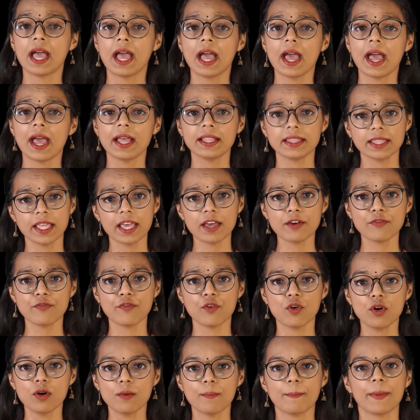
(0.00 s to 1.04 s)
And
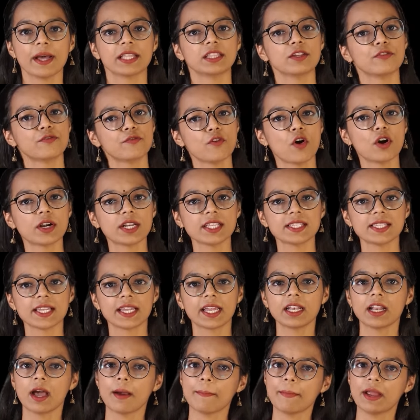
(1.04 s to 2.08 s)
therefore, by the
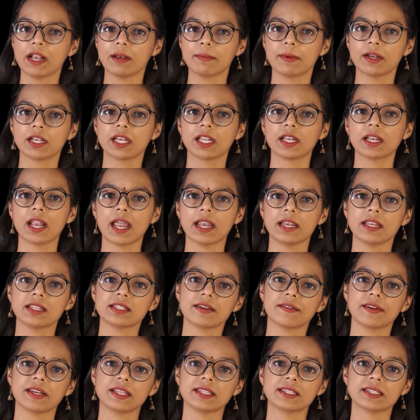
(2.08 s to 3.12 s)
42nd Amendment in
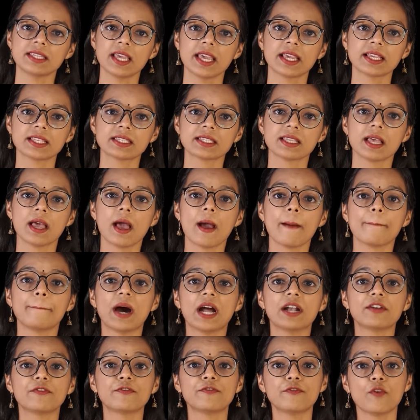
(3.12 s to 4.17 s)
1976,
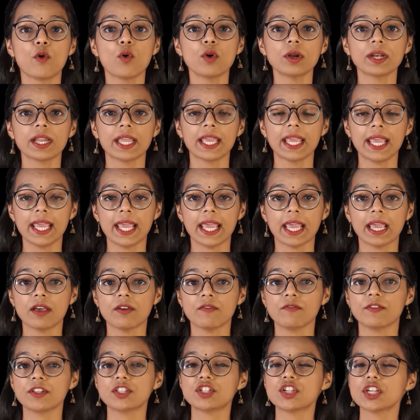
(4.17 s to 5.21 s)
Part 4A
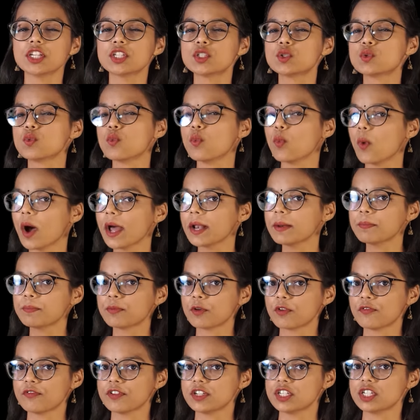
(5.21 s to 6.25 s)
with just one
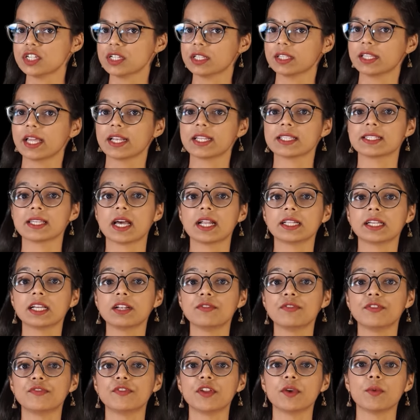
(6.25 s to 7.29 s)
provision, that is Article
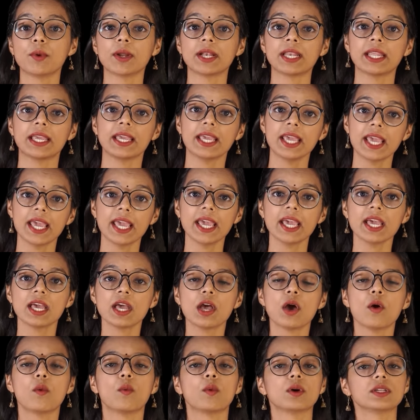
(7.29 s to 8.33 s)
51A,
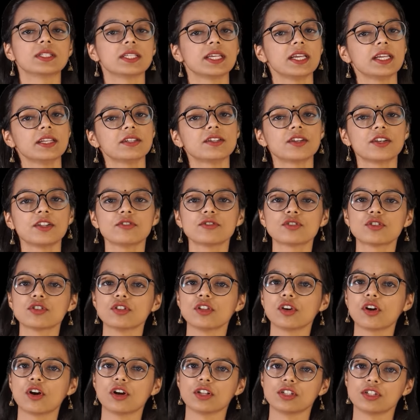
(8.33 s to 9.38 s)
was introduced to
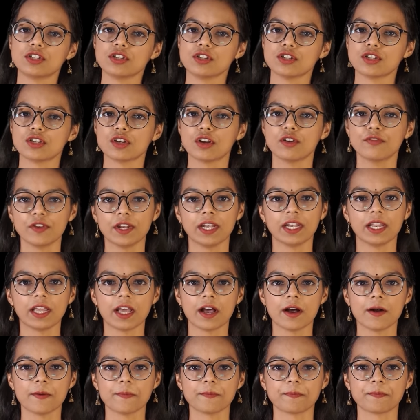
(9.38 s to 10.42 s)
the Constitution of India.